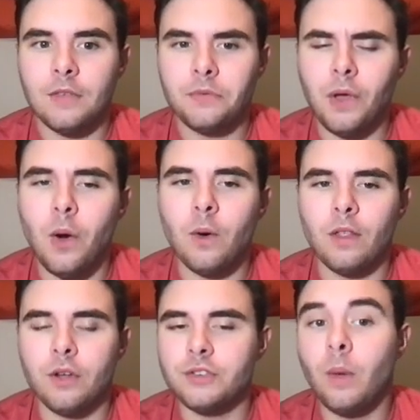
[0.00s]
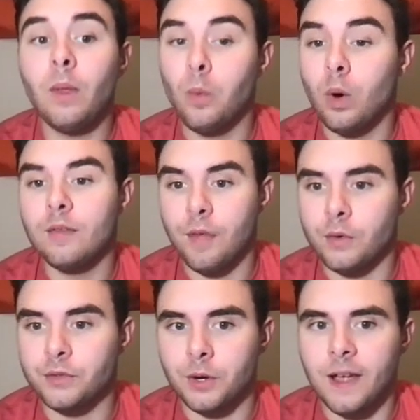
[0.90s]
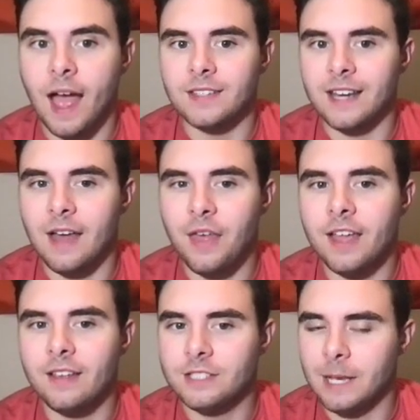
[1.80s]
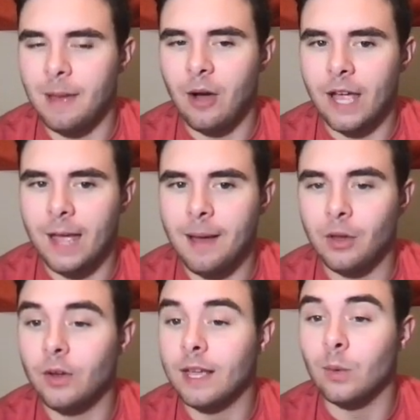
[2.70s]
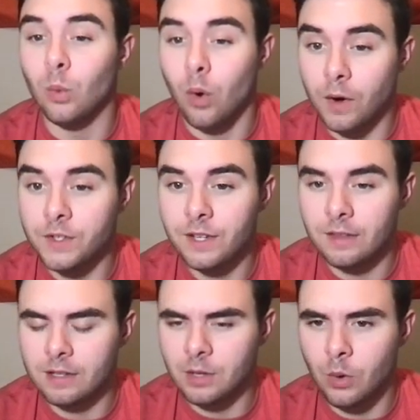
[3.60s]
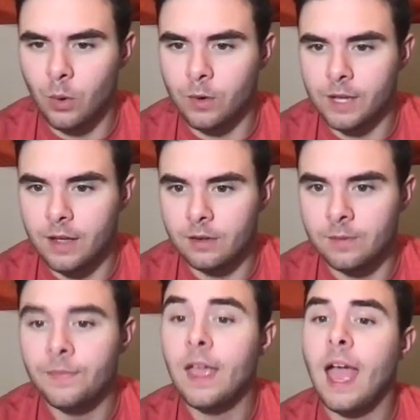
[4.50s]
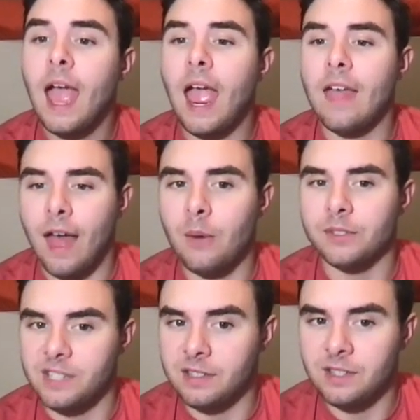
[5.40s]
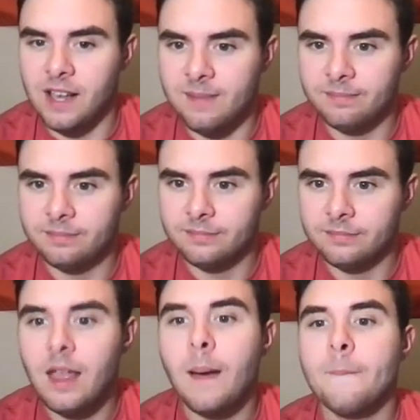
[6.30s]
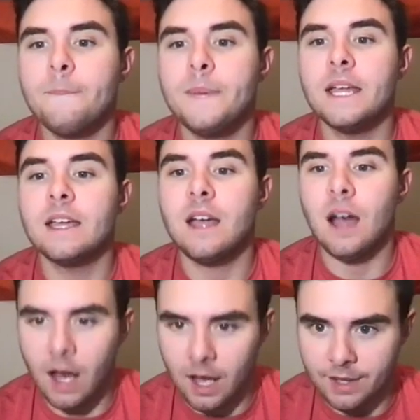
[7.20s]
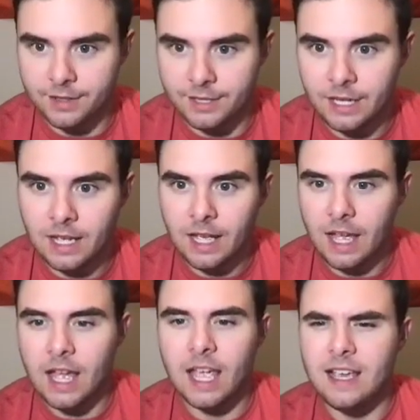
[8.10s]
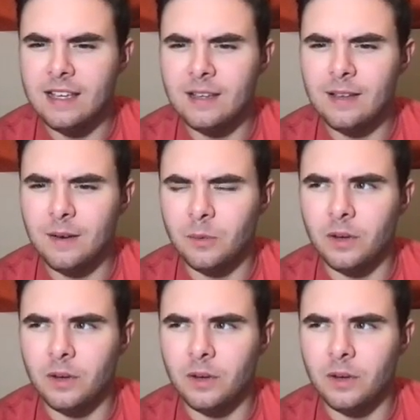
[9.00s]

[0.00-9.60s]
So there's only one of those three guys that I think somehow came out looking worse in this whole ordeal, and that was Islam, because he's